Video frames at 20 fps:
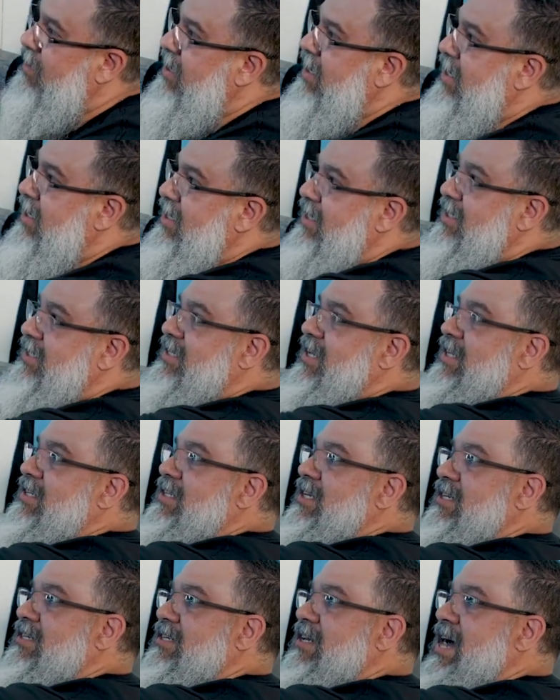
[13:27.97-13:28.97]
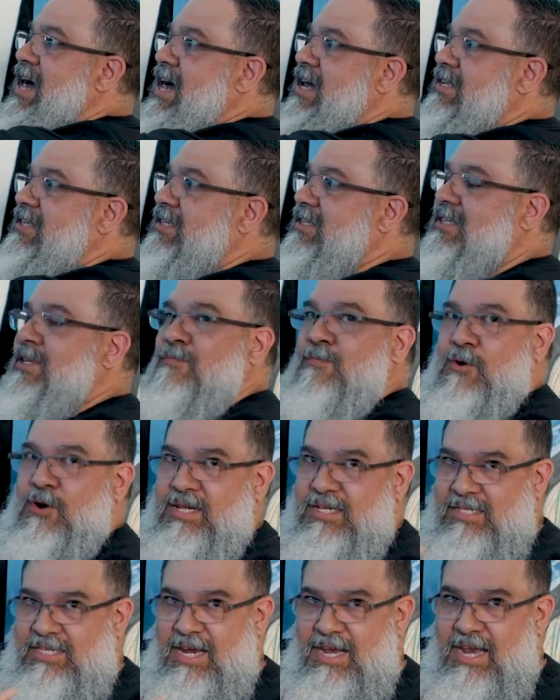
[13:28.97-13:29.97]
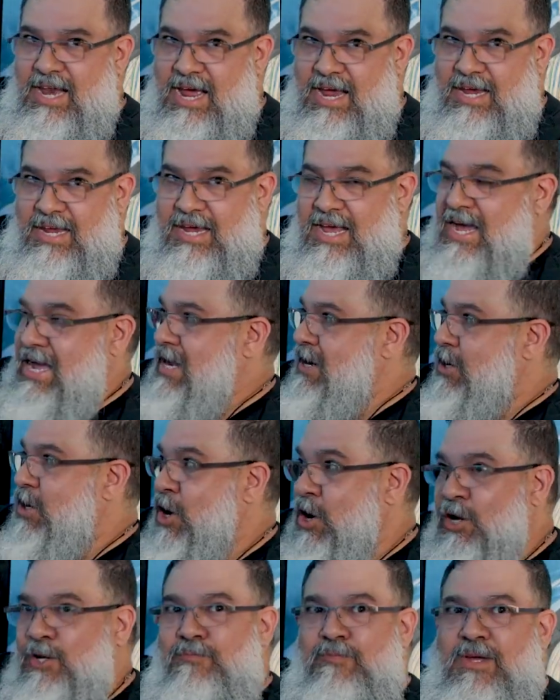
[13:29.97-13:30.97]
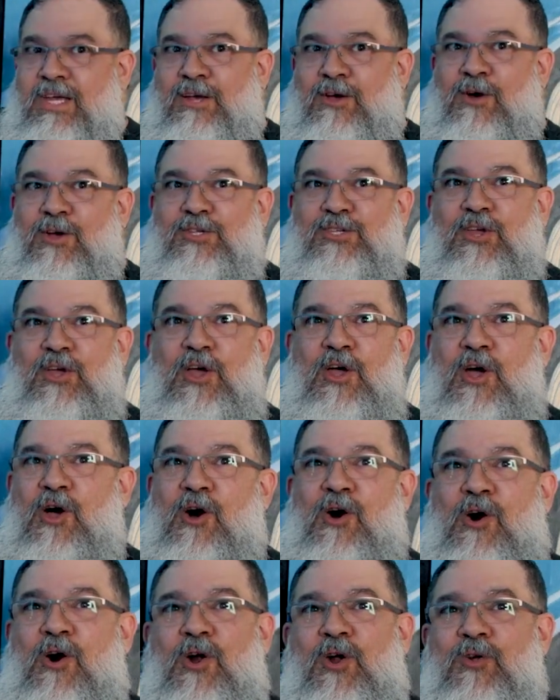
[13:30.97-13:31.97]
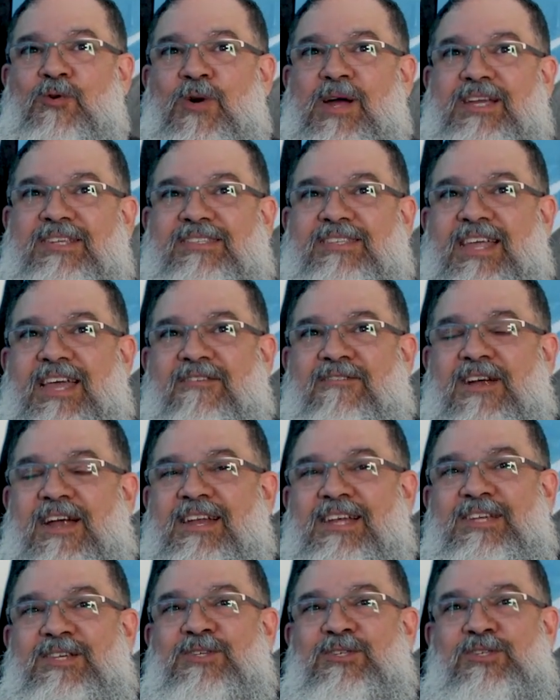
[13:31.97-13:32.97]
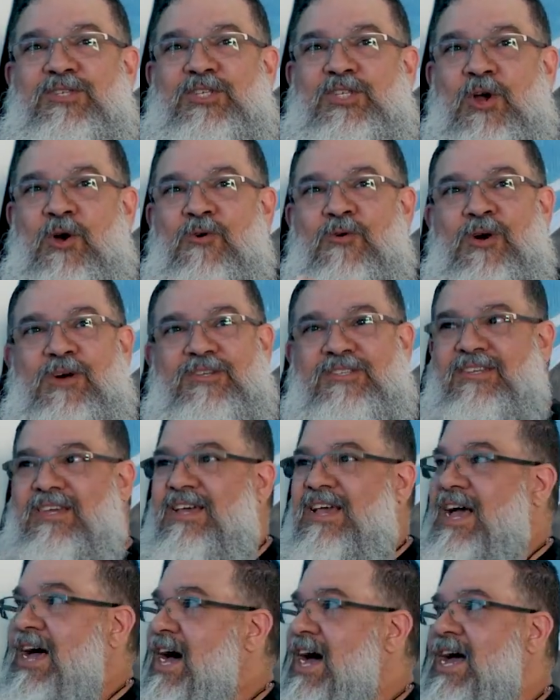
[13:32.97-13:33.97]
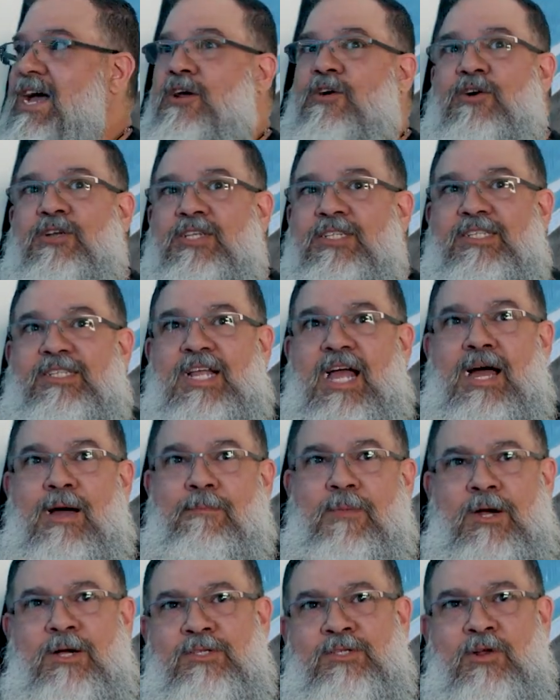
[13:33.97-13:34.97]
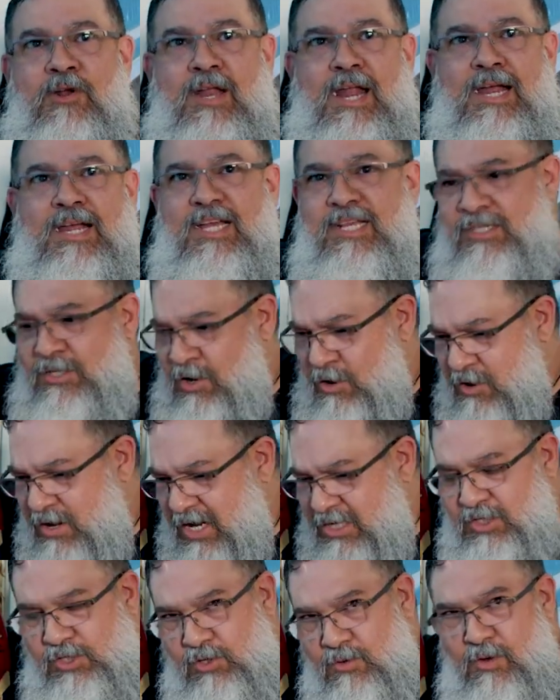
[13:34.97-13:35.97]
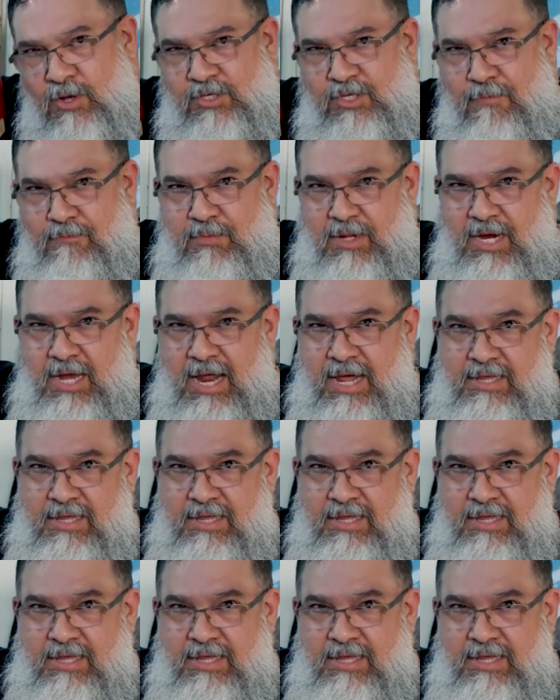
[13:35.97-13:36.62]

This guy is symbolism like God, because always the religion show us God is a person like he's look at you or something like